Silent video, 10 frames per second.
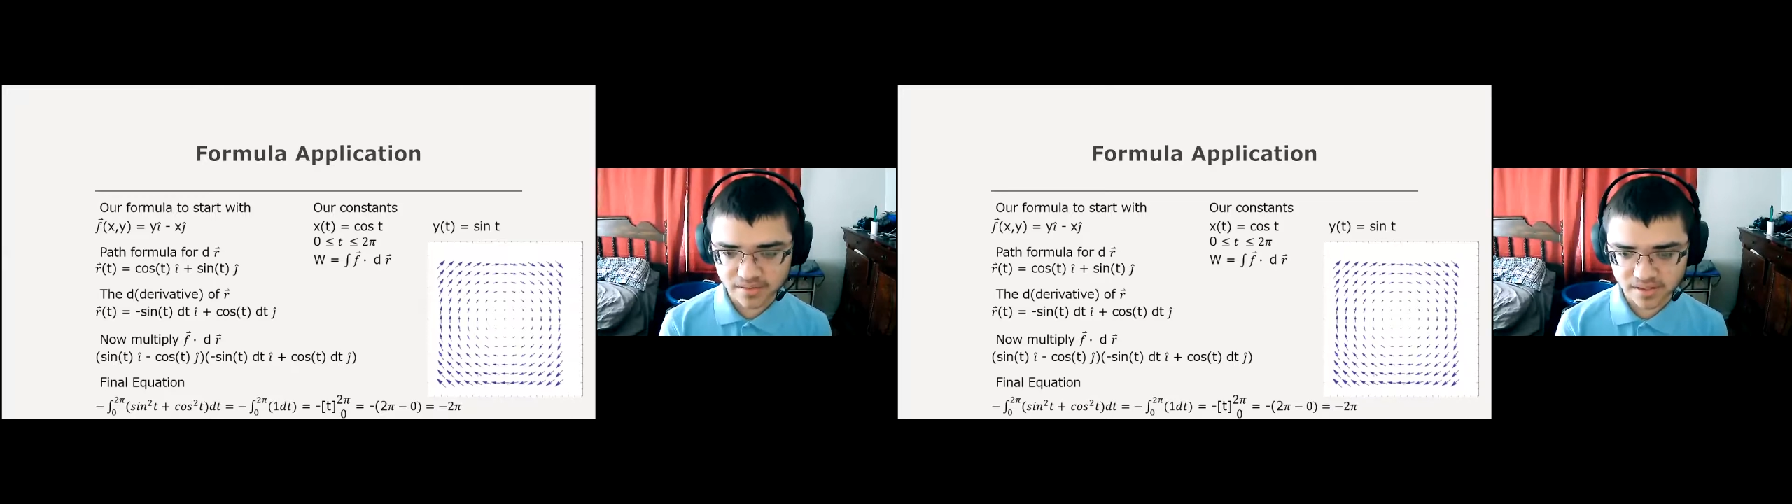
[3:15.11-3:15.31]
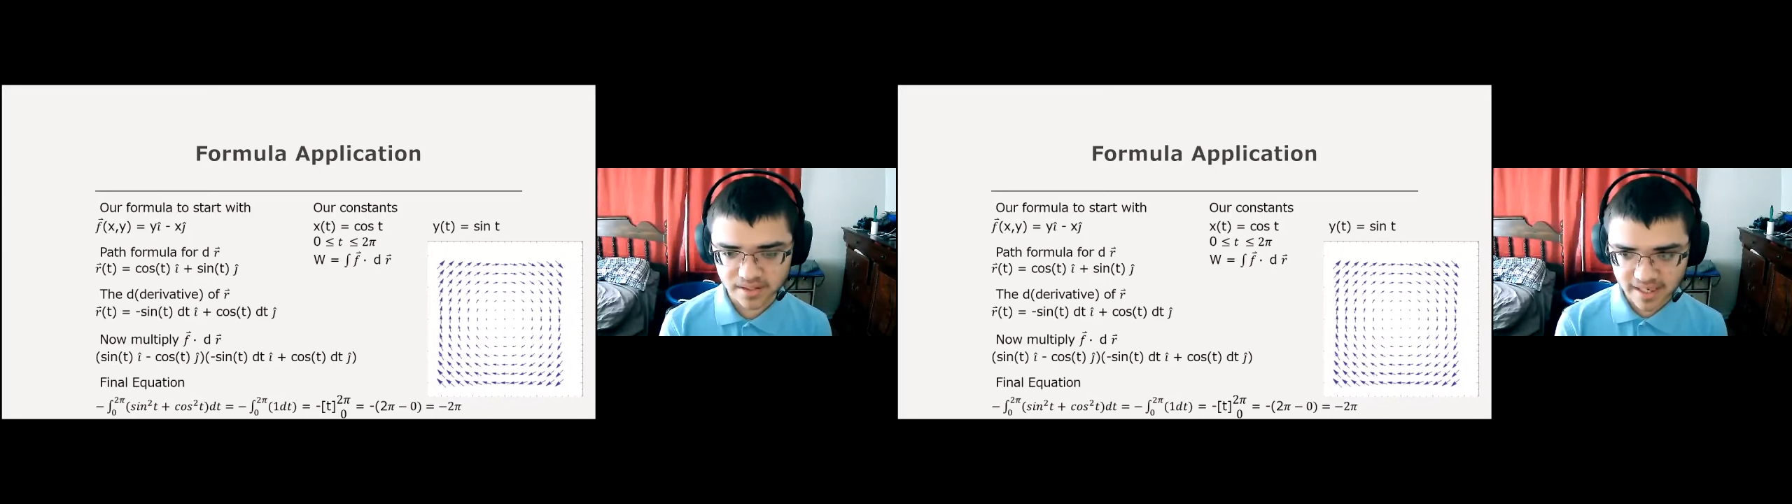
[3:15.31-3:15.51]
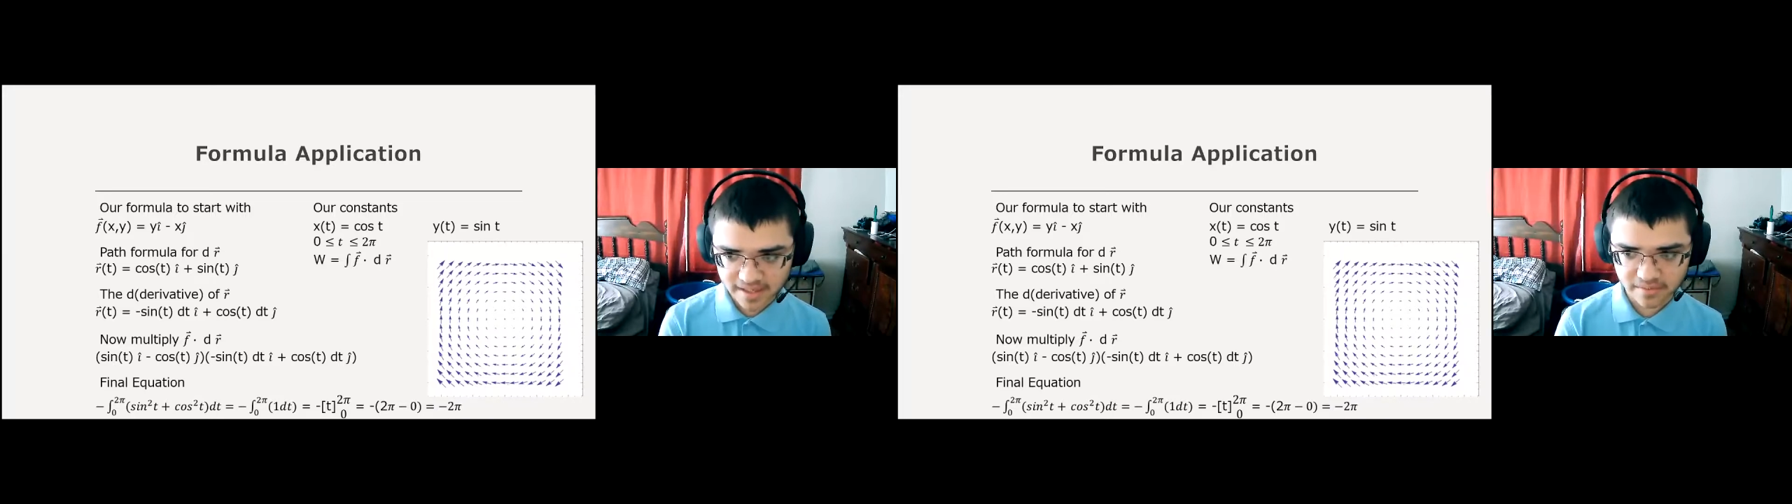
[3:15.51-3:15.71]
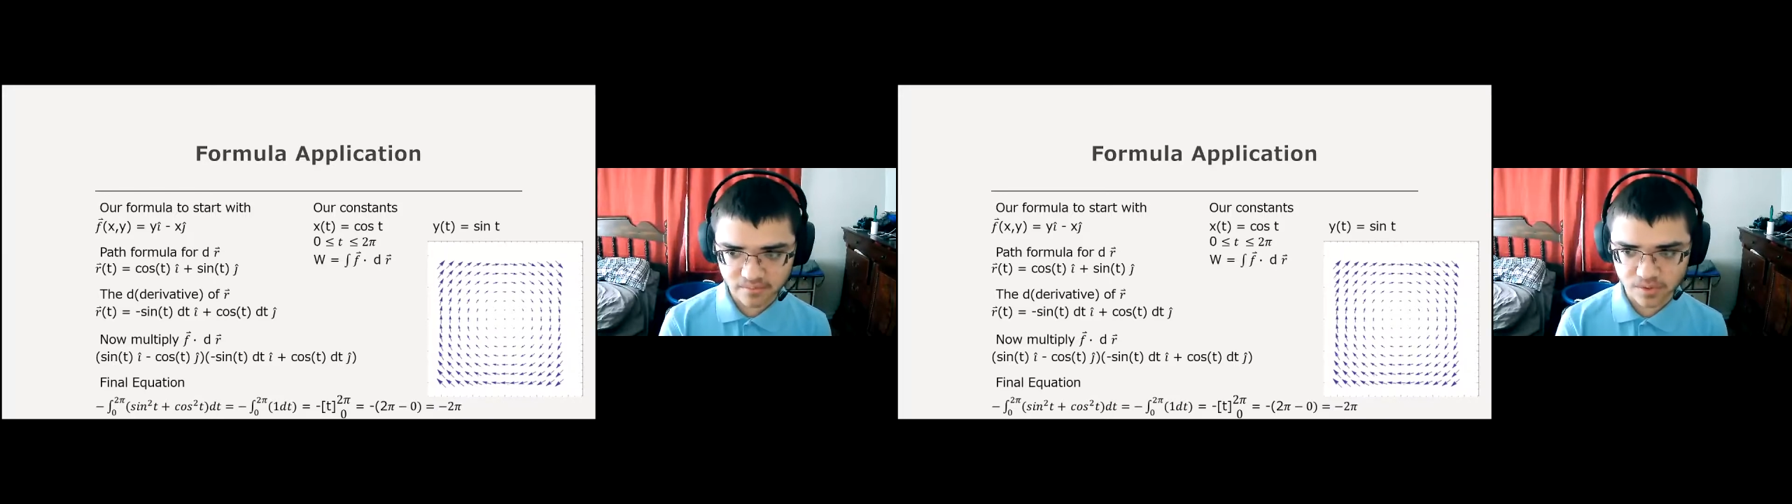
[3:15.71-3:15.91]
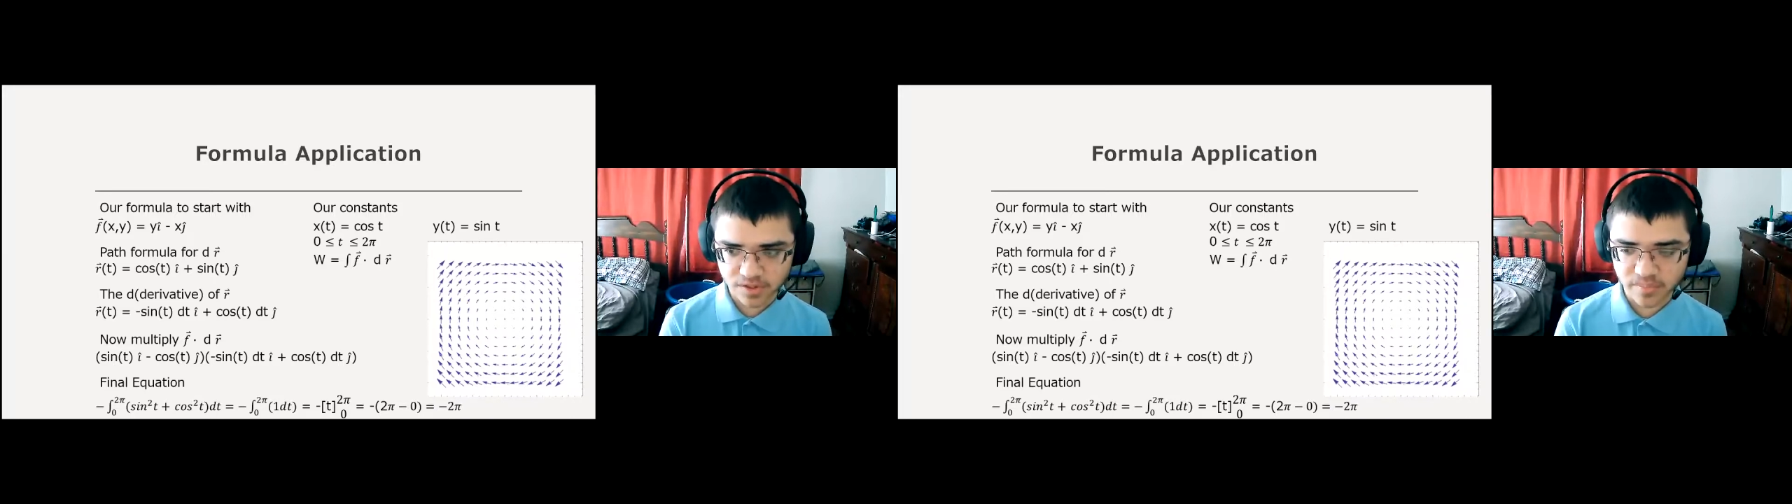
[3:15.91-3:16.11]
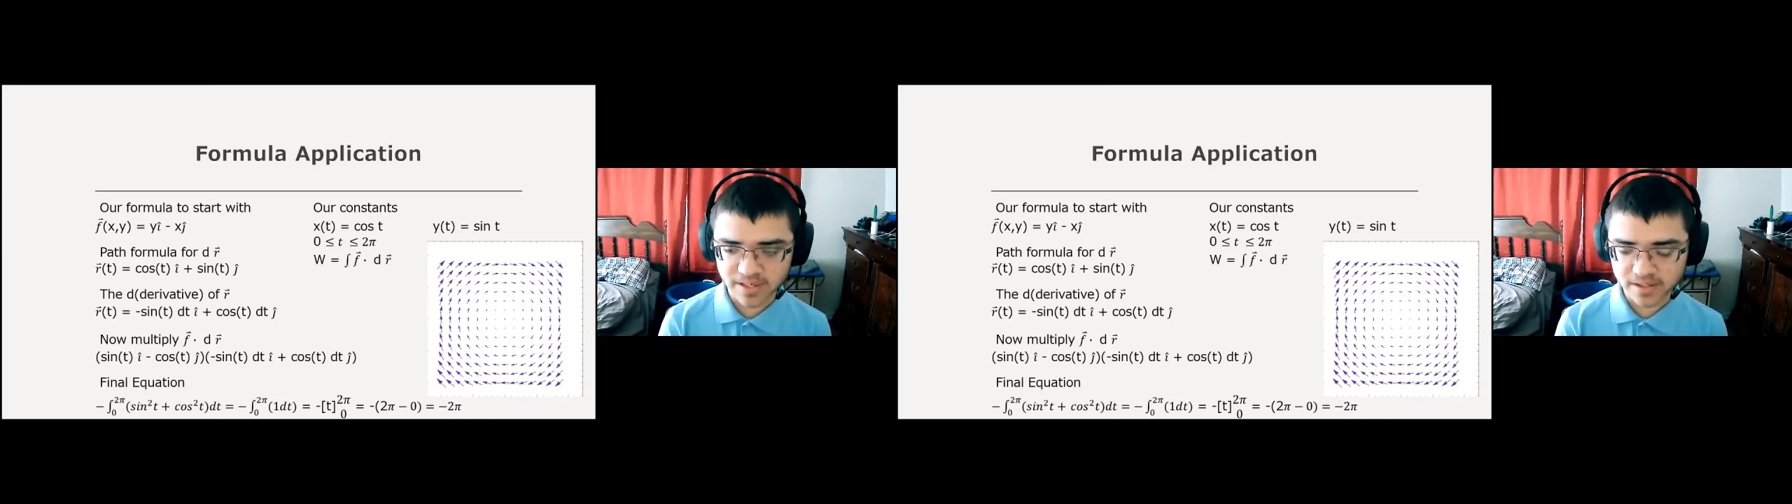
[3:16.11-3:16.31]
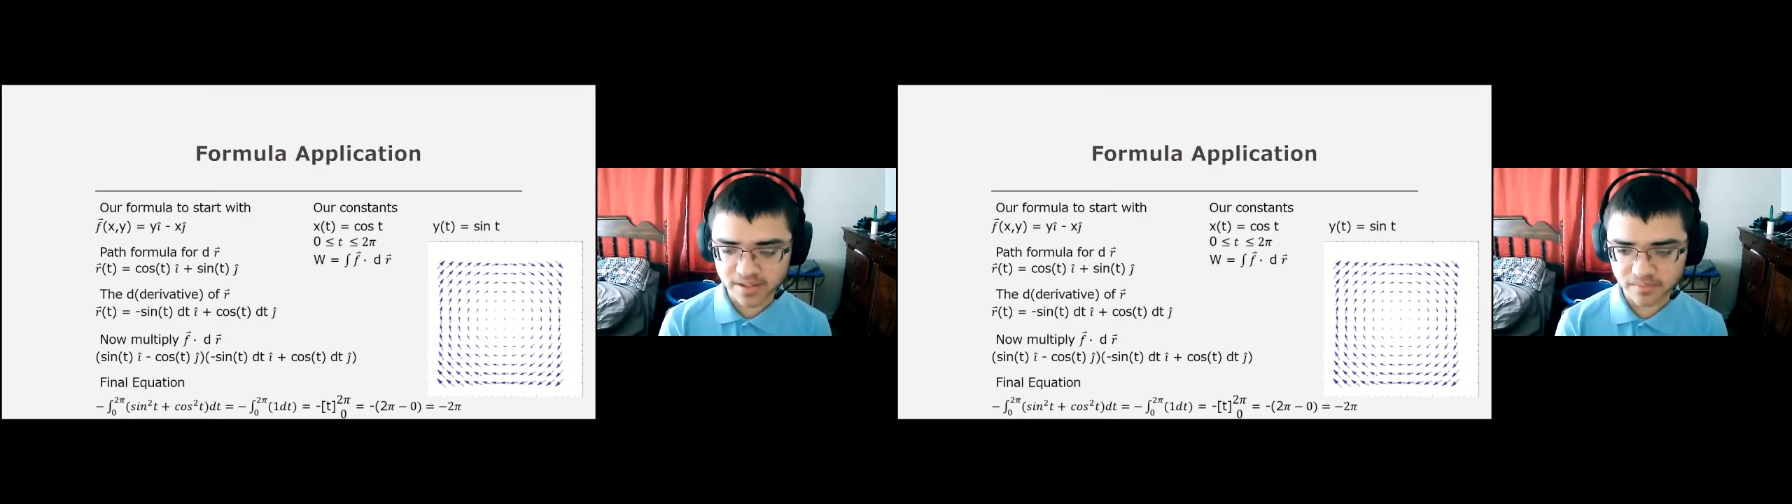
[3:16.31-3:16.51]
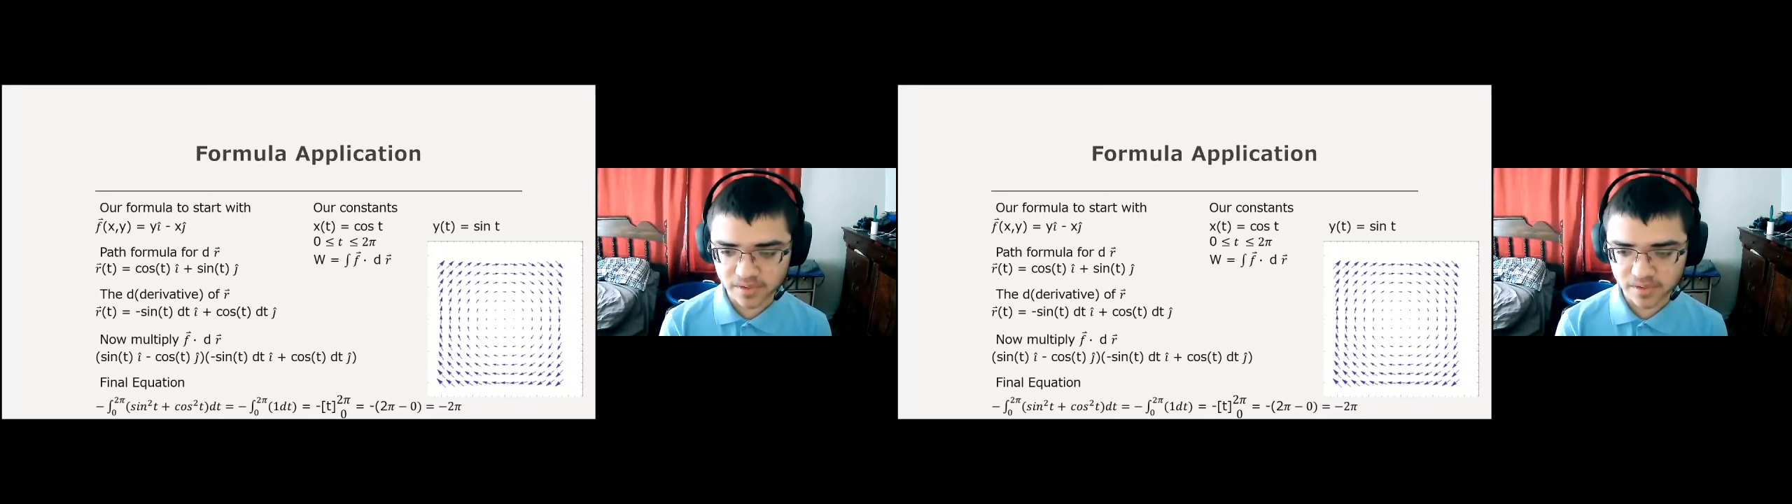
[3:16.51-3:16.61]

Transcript: there's negative work being done,